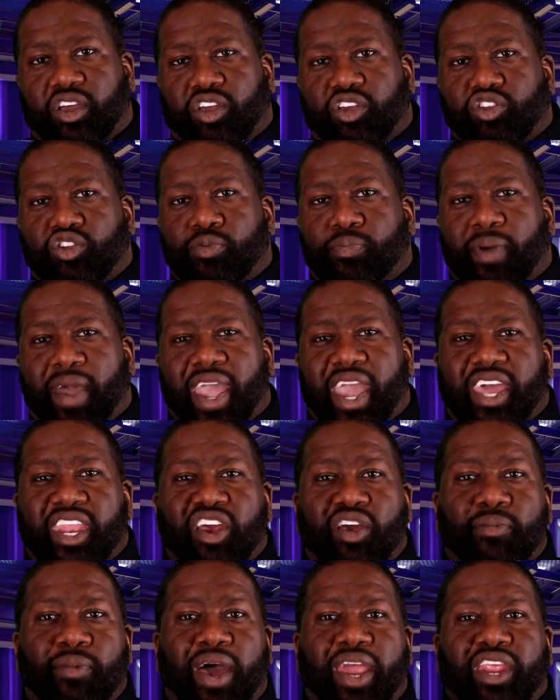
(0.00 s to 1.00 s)
You ban
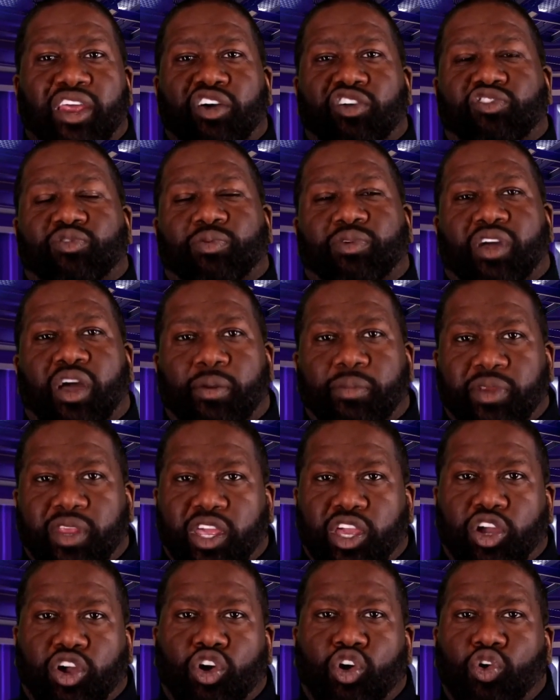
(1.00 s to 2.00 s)
everybody else from coming
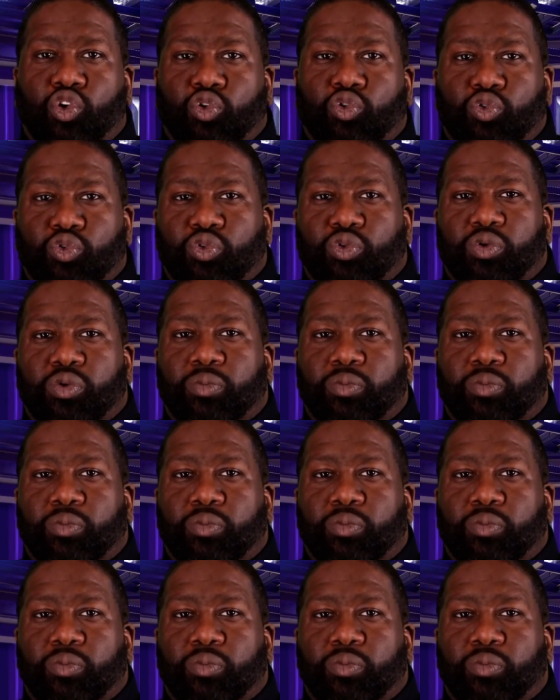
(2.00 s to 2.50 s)
in, cool.